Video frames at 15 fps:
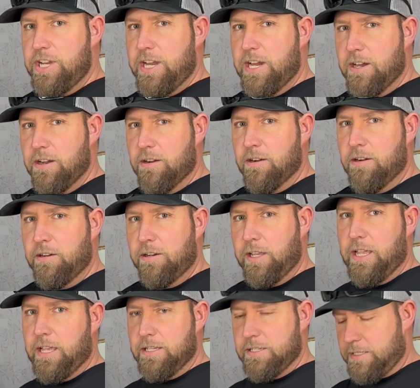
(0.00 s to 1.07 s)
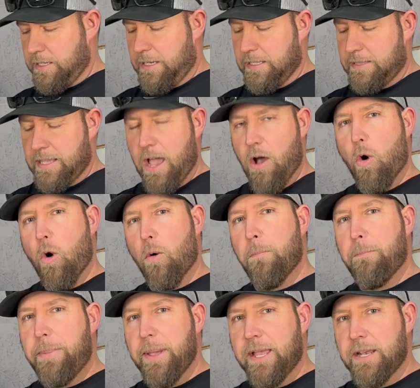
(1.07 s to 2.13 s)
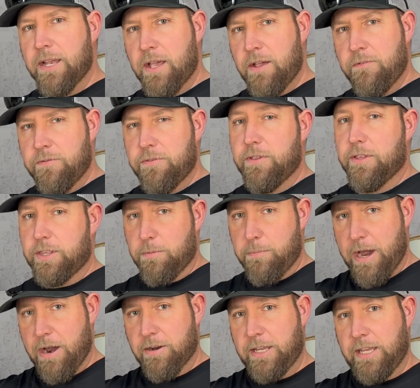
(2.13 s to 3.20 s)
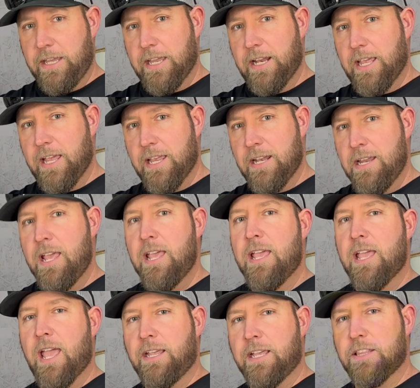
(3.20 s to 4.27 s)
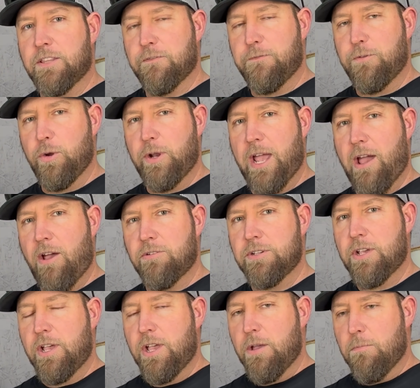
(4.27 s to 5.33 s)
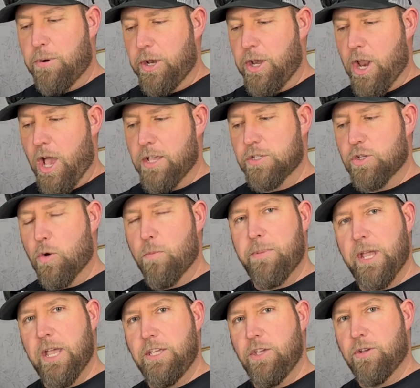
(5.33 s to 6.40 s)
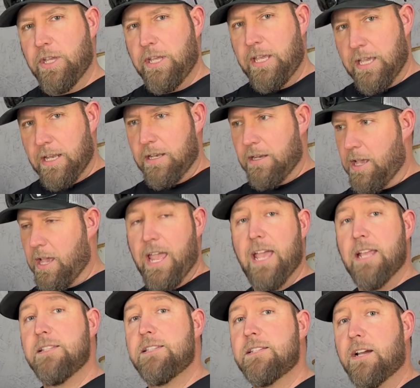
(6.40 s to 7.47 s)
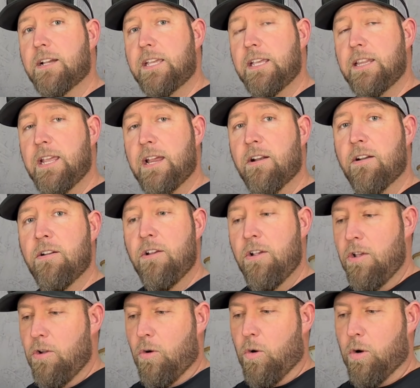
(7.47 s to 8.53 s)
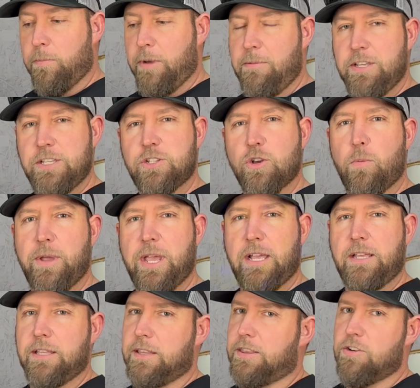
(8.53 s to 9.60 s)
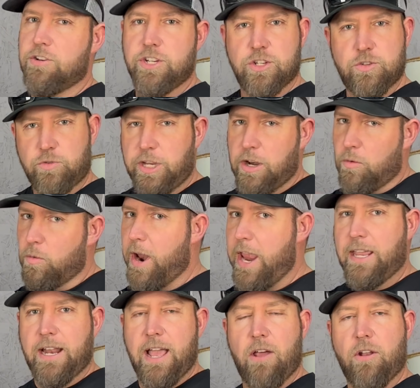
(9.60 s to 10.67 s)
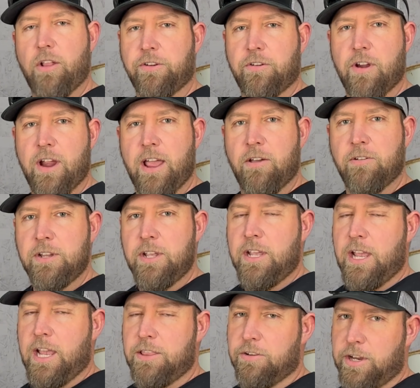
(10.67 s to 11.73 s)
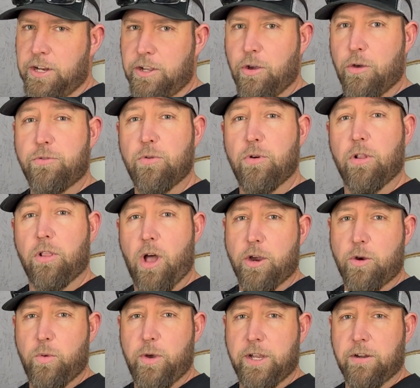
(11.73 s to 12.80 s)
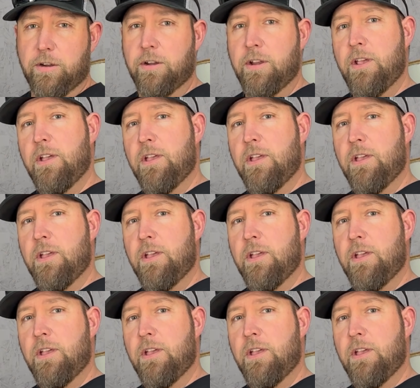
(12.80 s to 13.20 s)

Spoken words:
here is to get that hole big enough that the bear can get in and get the food out, but not so big you can get a head stuck in there, or maybe so big that they're just going to rake it out on the ground and they're going to go through it a lot quicker.